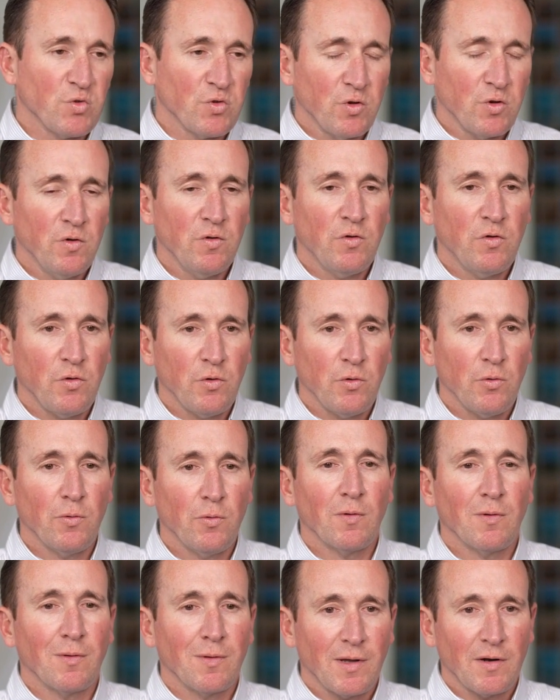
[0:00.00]
it's good
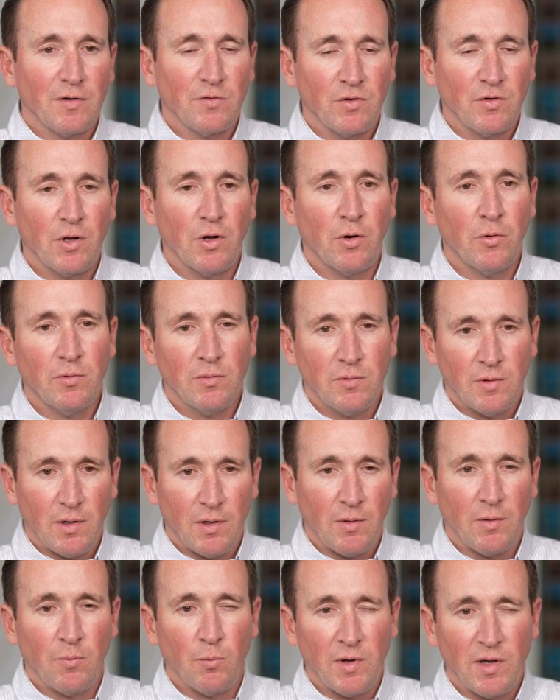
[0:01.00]
to let us know,
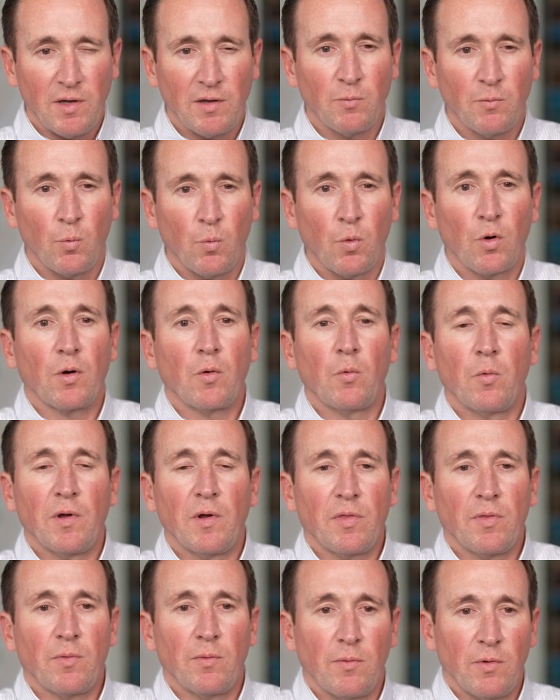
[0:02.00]
and then we can work
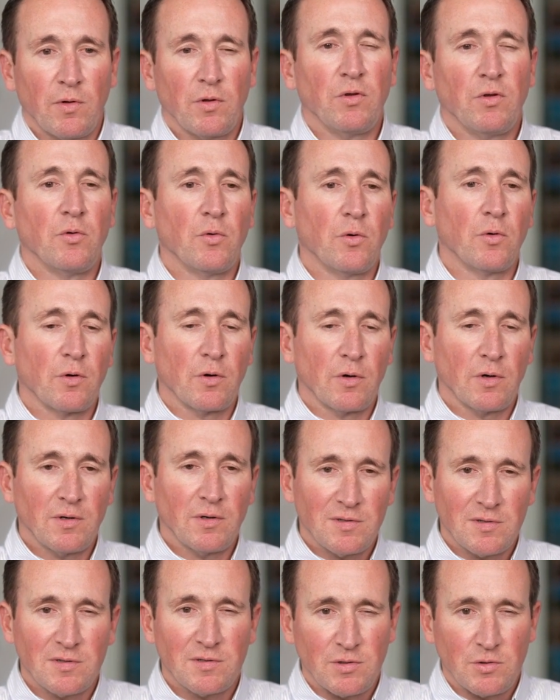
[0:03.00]
with your
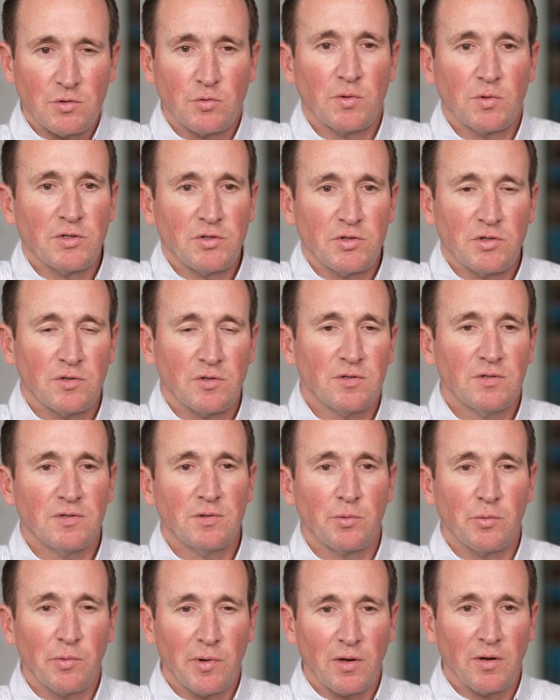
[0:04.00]
situation,
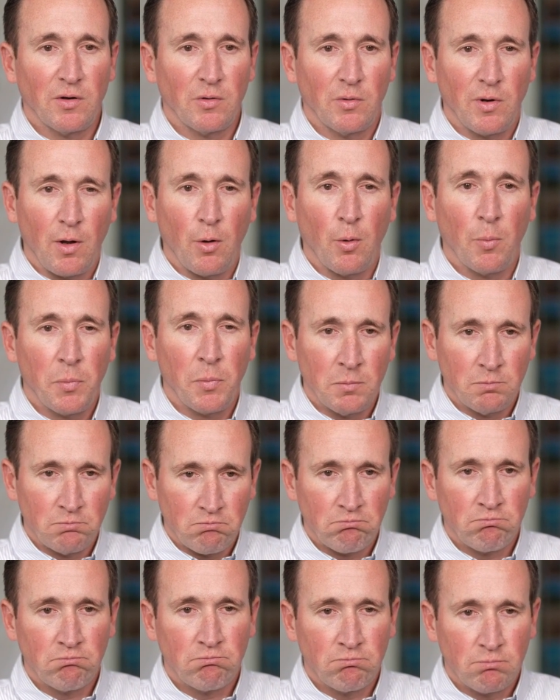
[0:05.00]
see what we can do to help.
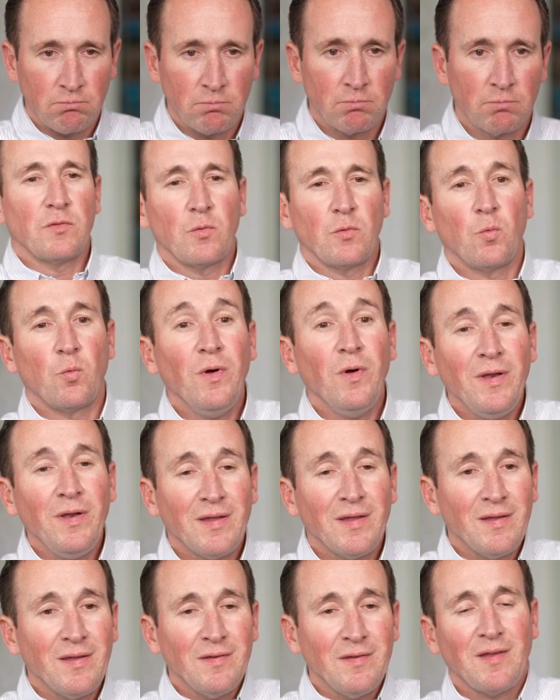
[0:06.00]
So
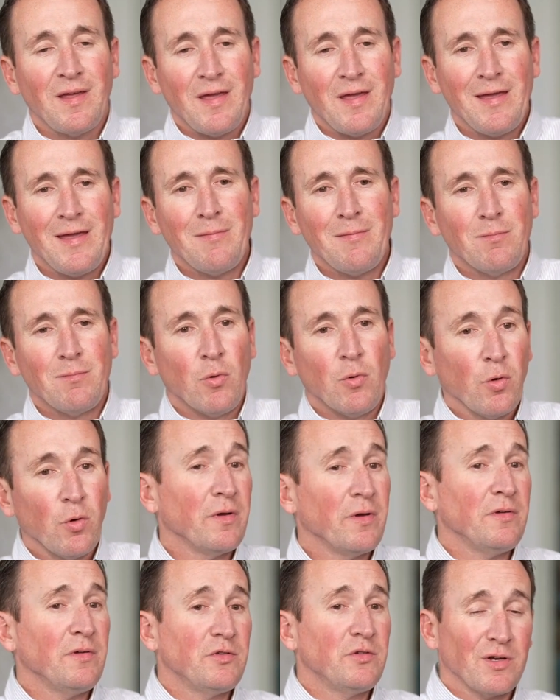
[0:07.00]
what is a
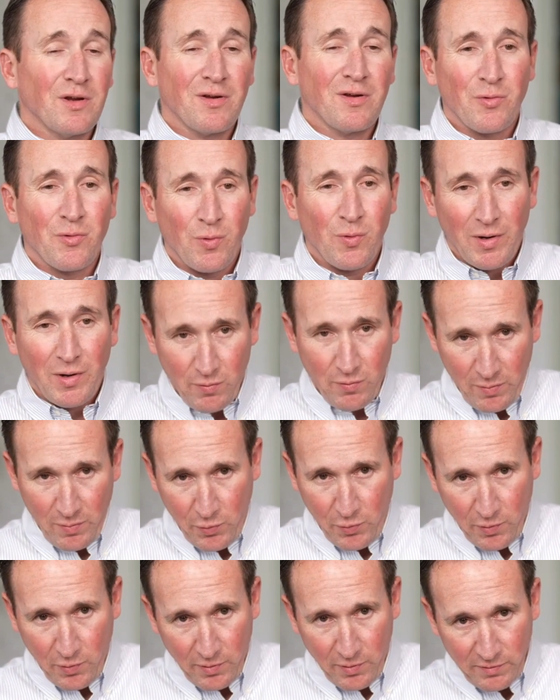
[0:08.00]
mortgage credit
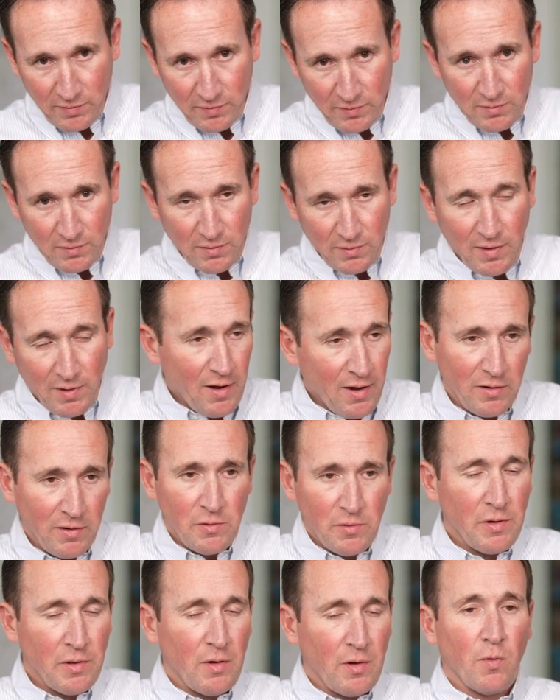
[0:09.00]
report, and how do
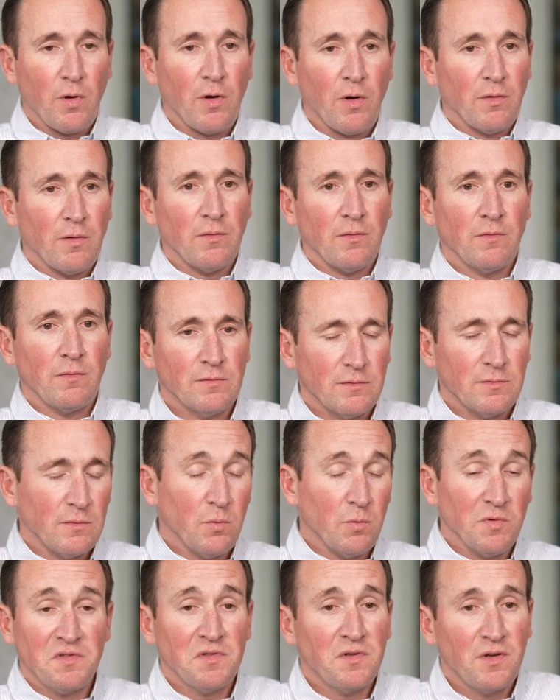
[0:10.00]
you get one?
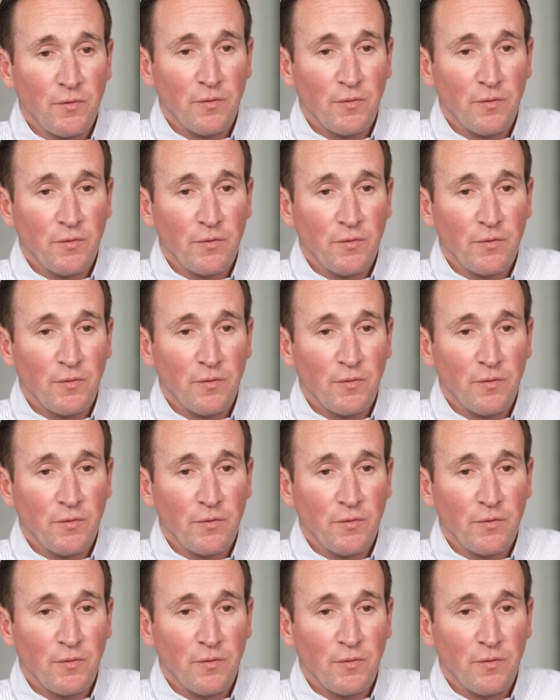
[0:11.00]
What's the